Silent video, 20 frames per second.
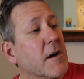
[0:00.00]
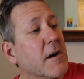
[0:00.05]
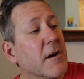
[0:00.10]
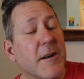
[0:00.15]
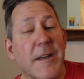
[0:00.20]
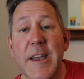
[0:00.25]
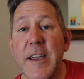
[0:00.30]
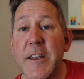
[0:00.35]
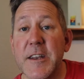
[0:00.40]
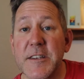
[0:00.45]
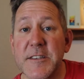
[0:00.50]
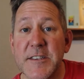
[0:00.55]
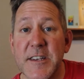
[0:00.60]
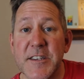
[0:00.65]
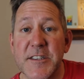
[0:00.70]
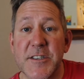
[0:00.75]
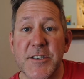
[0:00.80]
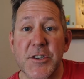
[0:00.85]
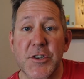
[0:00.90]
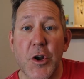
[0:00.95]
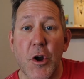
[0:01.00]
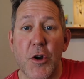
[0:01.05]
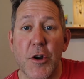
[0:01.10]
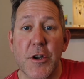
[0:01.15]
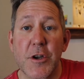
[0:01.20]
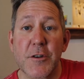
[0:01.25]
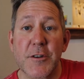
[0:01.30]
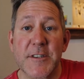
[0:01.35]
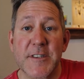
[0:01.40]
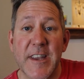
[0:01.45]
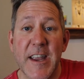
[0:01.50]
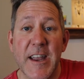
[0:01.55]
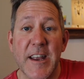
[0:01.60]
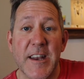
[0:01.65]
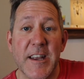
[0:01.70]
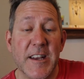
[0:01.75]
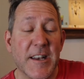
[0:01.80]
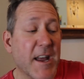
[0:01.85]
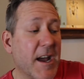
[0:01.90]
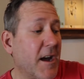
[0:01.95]
Okay, and it says start your
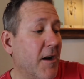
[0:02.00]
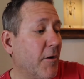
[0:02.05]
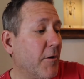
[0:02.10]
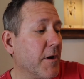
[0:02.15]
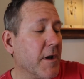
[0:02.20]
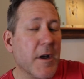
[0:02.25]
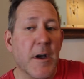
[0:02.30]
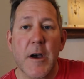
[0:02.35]
scanning now.